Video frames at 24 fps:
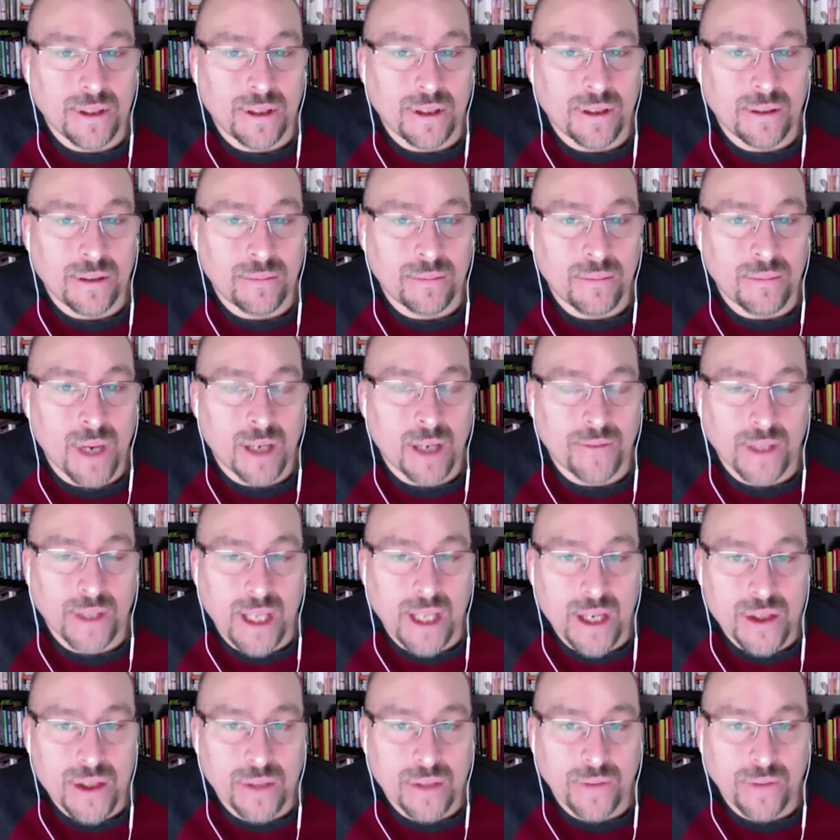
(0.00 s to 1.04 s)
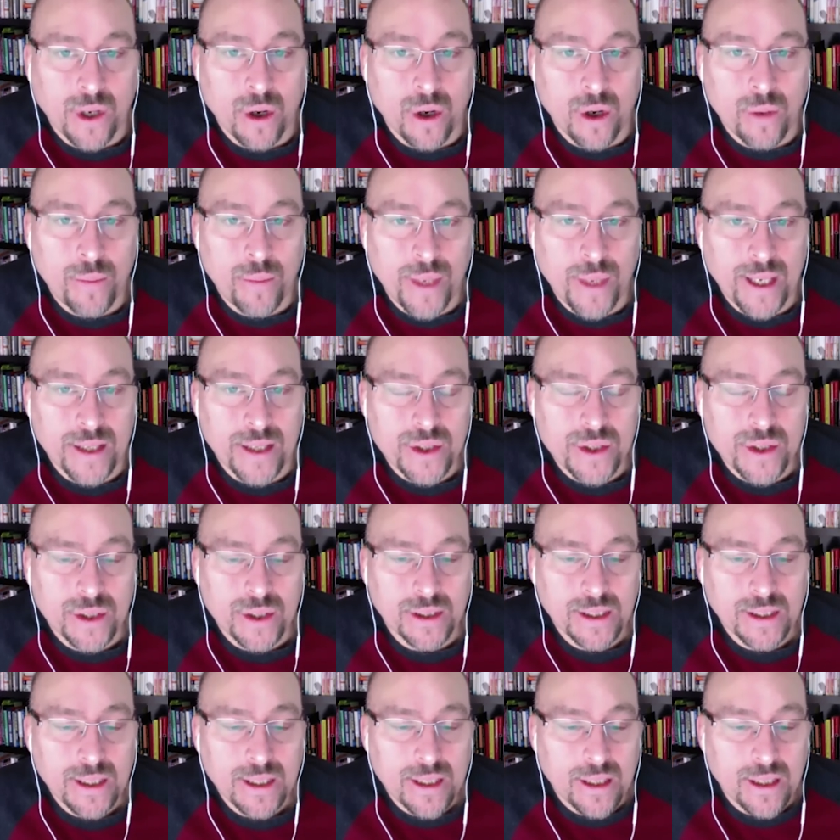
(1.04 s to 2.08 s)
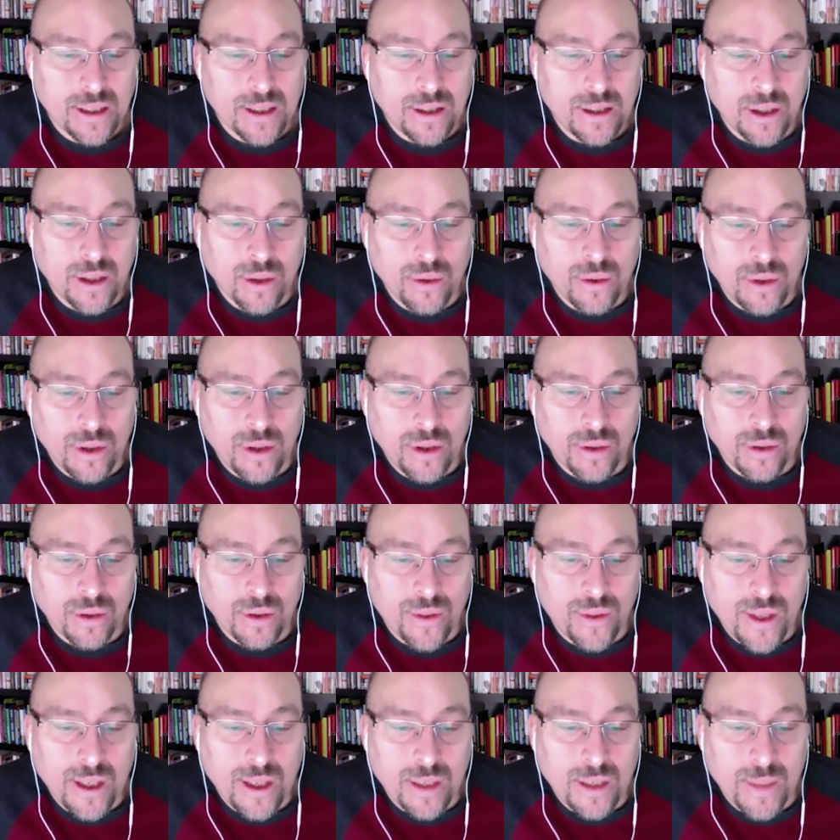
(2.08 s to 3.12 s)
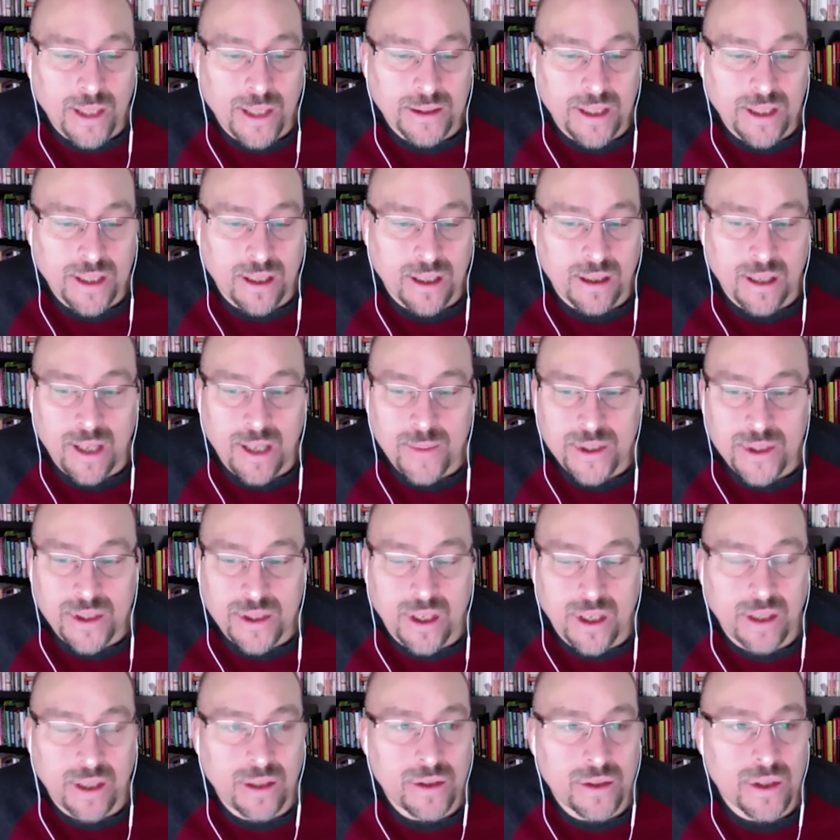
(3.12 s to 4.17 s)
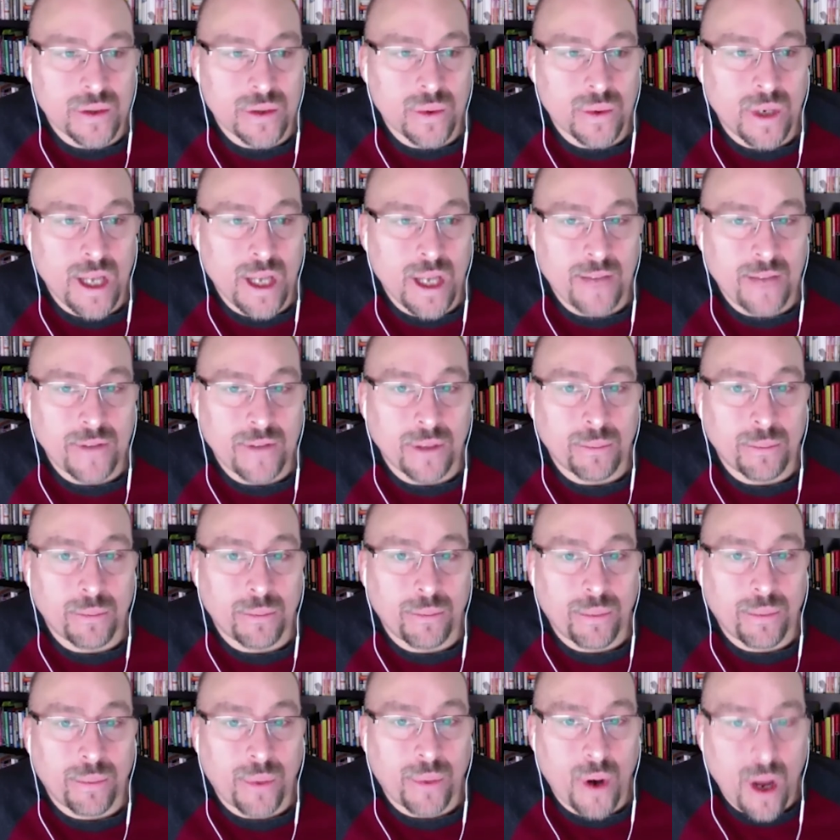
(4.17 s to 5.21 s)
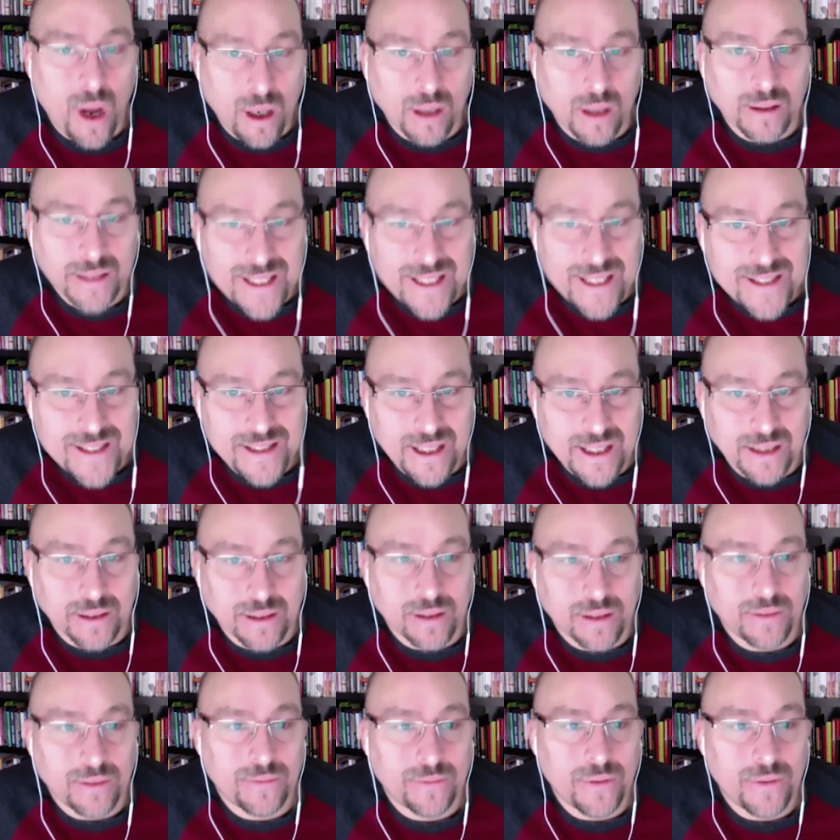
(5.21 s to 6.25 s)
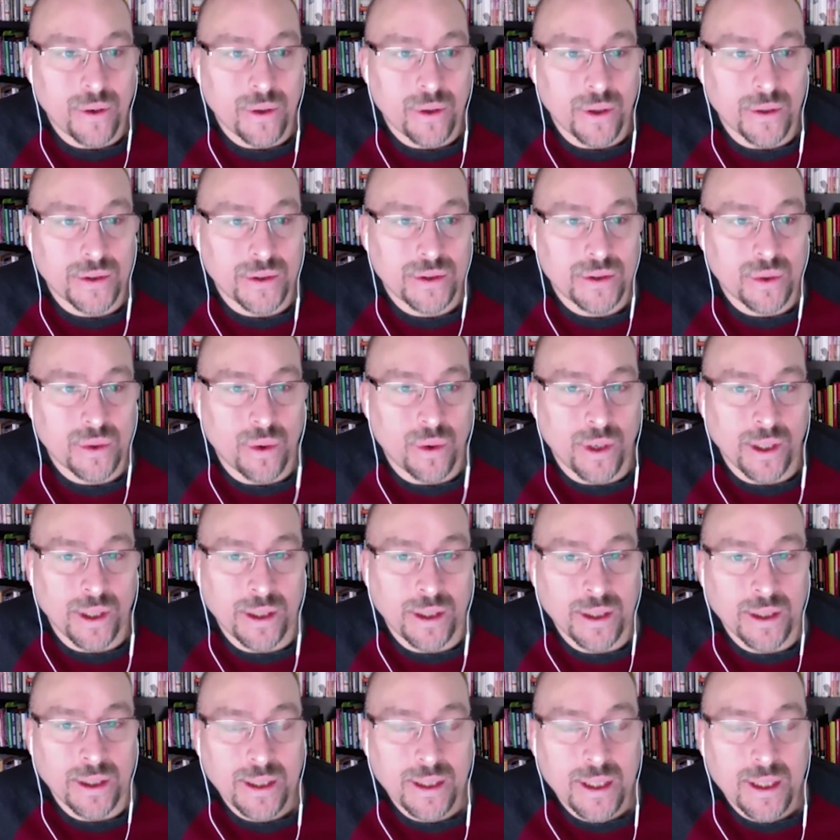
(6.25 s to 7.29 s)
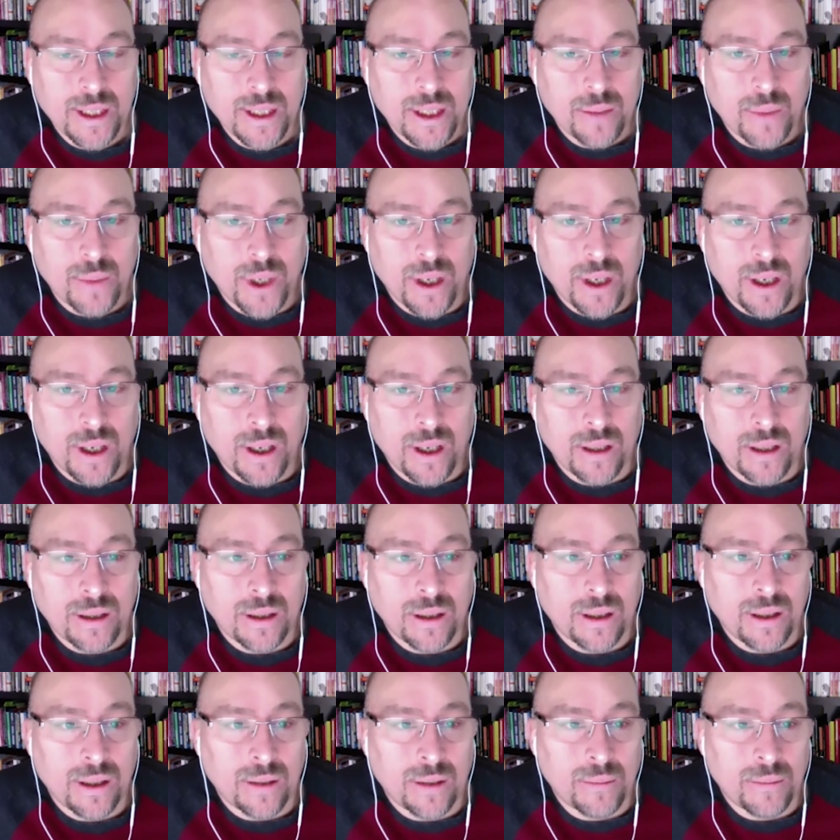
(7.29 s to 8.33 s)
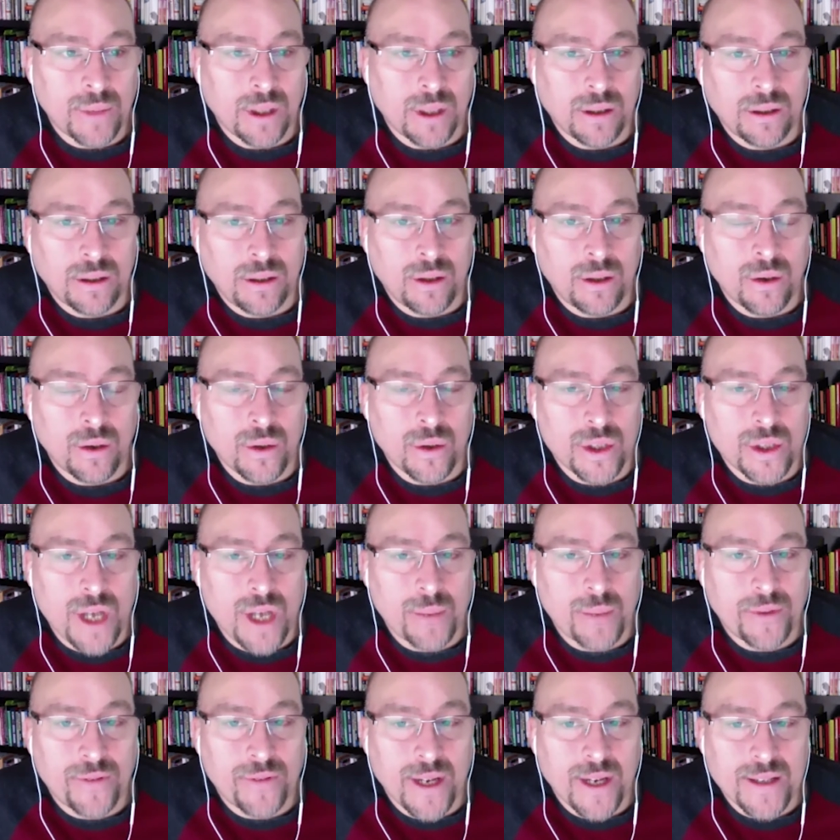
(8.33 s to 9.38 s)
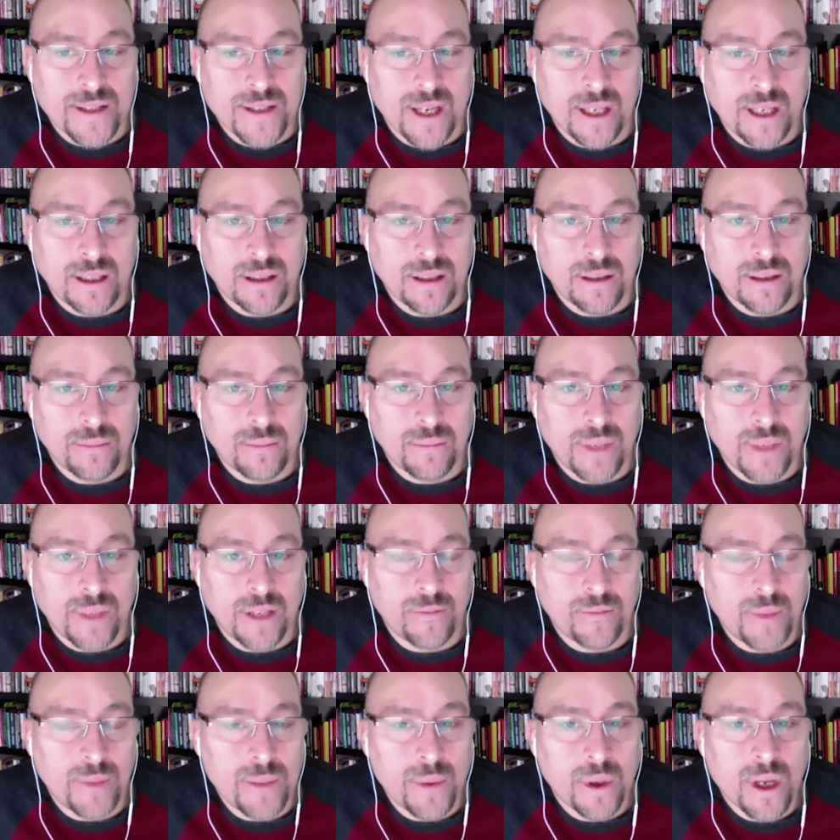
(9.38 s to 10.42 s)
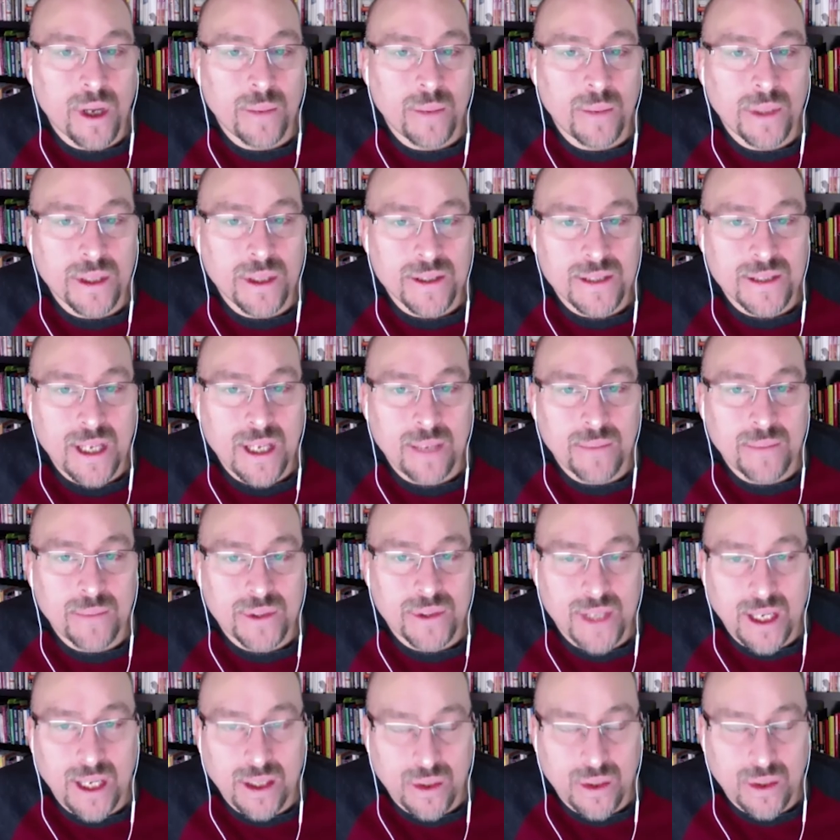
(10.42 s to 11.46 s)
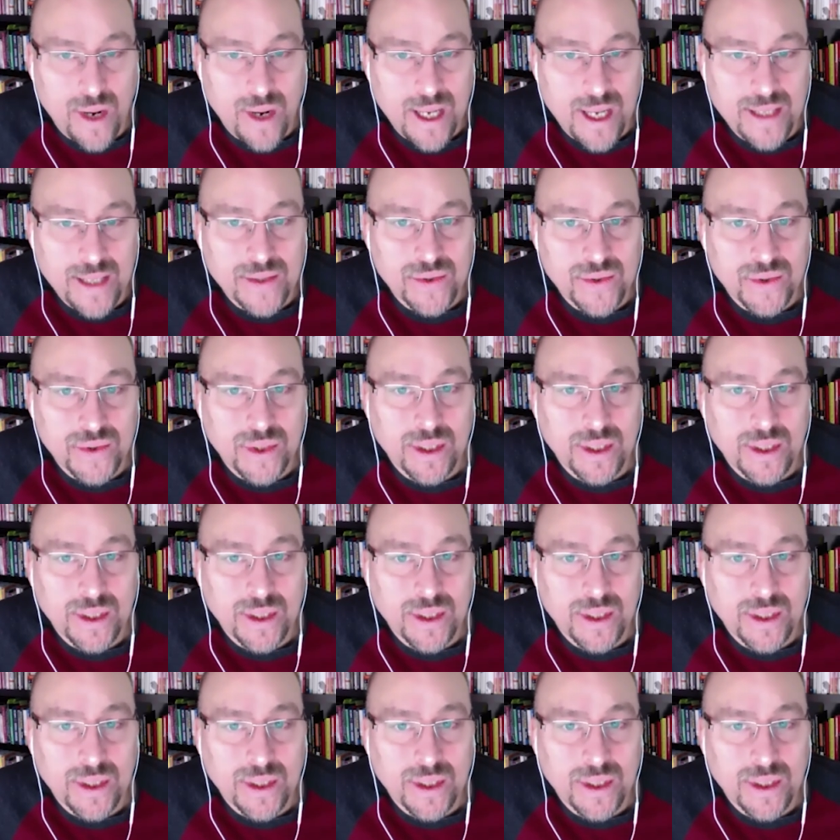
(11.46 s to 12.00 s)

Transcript: modification of your homepage. You don't think about that on Amazon. You just want to have your product listing photos sorted. But on your own Shopify site, if people come to the same site twice,